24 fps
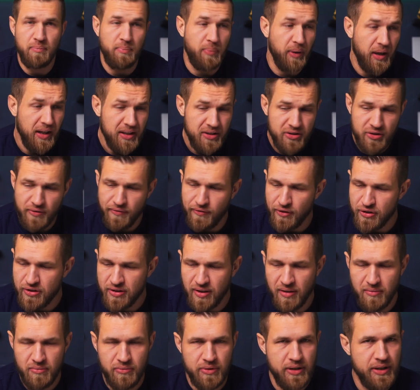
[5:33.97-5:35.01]
But for
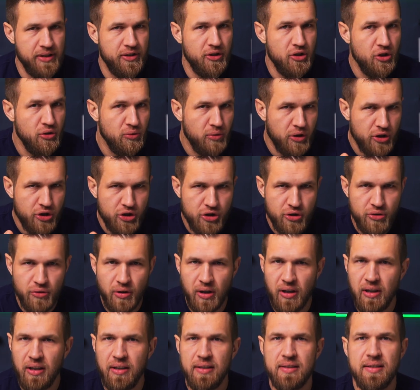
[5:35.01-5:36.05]
some reason you are
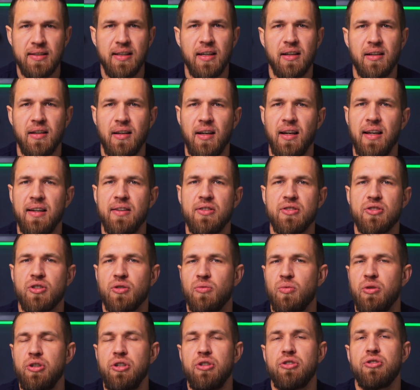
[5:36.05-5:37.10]
struggling to get clients, so
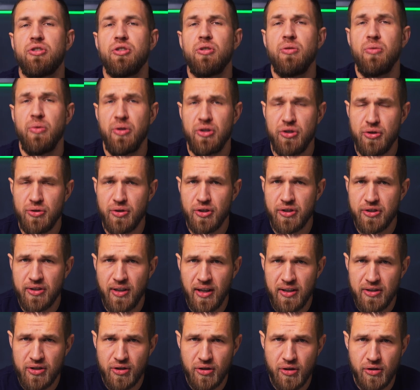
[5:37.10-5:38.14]
what you do is you
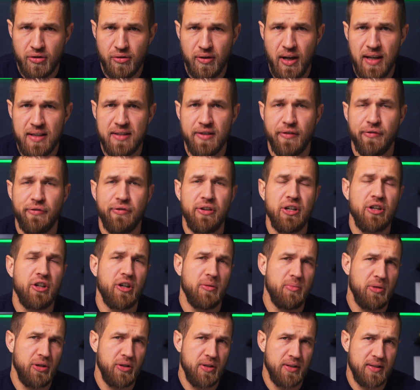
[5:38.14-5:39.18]
decide to create a free
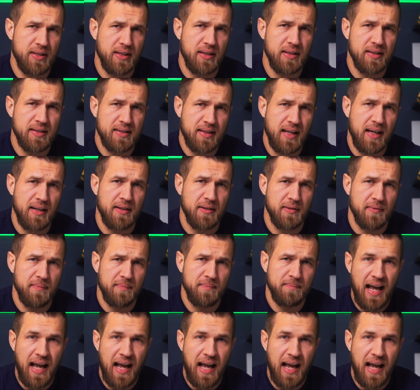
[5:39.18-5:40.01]
community instead.